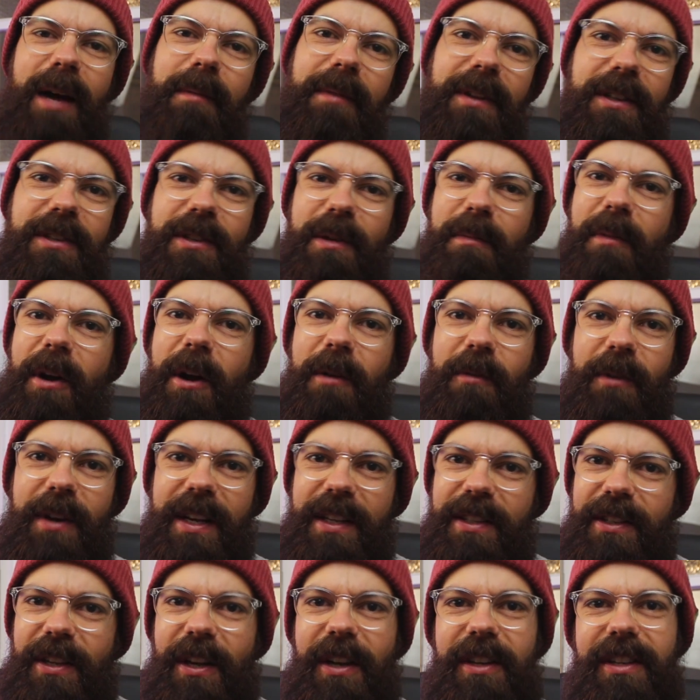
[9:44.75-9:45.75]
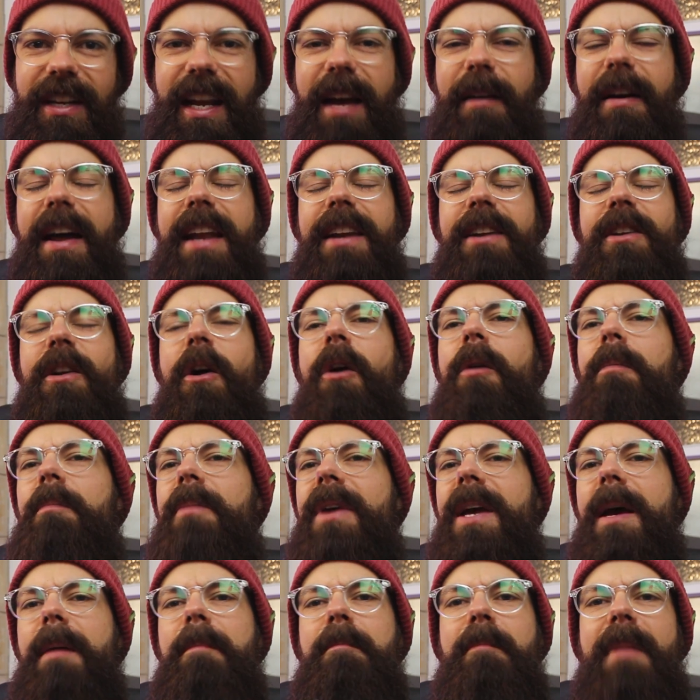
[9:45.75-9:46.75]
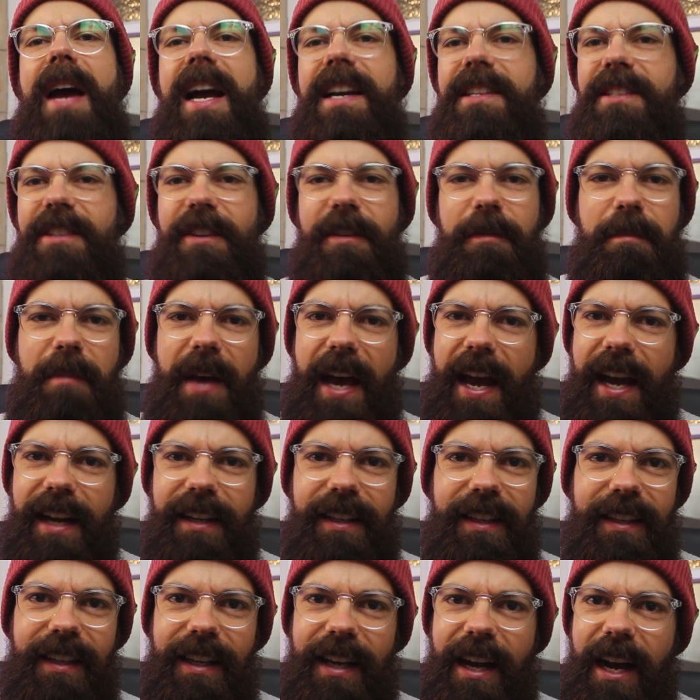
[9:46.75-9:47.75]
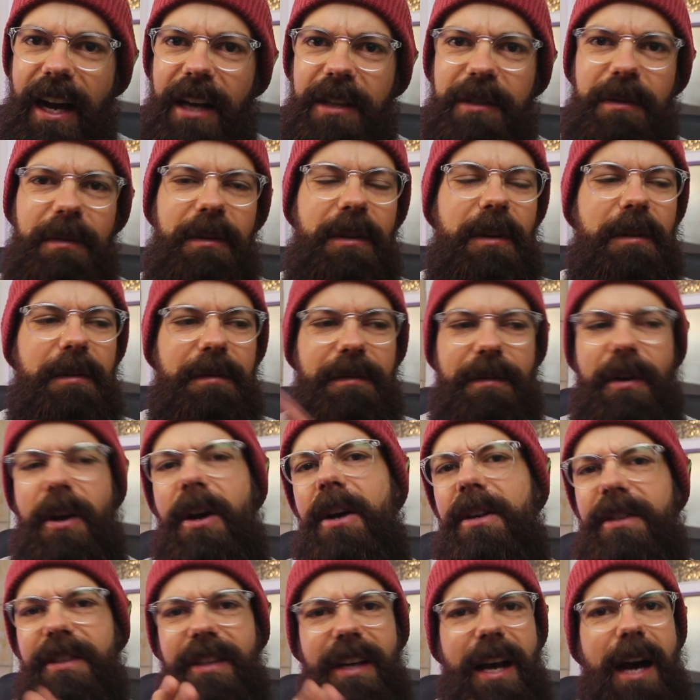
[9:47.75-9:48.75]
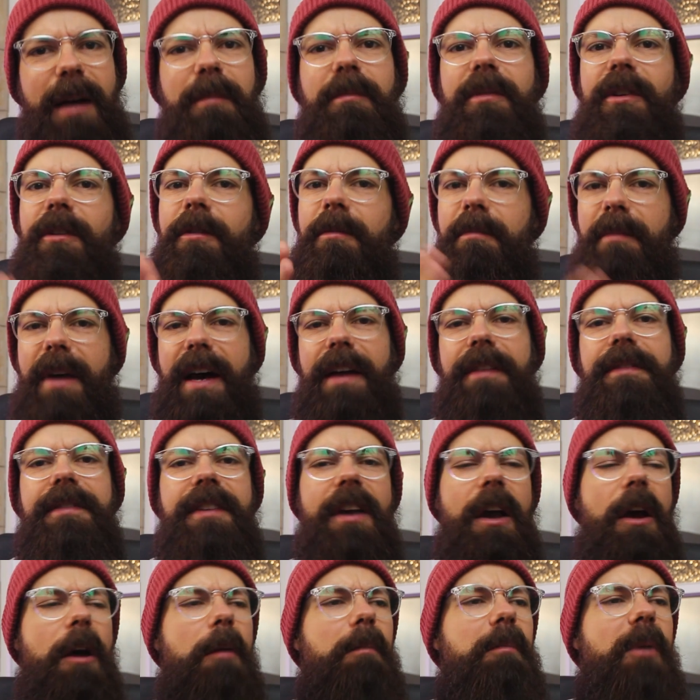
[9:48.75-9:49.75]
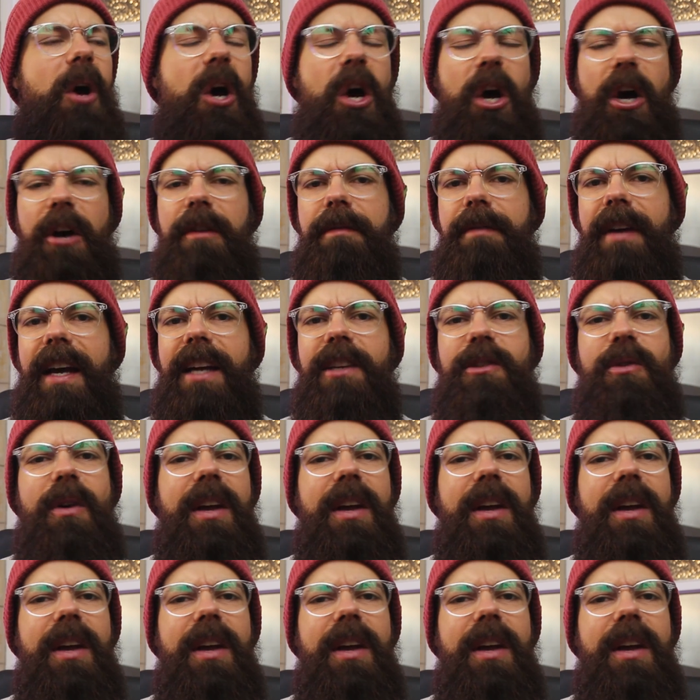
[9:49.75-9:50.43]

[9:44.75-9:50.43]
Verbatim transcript: come into my research lab and not be a massive pain in the ass for the first couple of months, perfect.